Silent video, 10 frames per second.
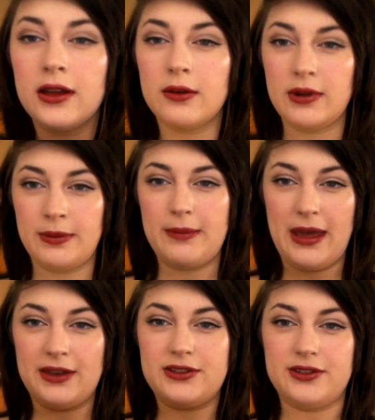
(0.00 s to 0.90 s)
with my
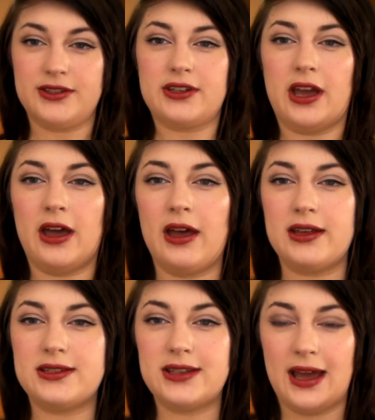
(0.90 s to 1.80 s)
pencil
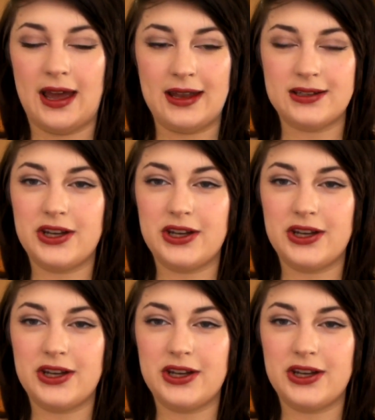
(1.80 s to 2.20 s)
skirt and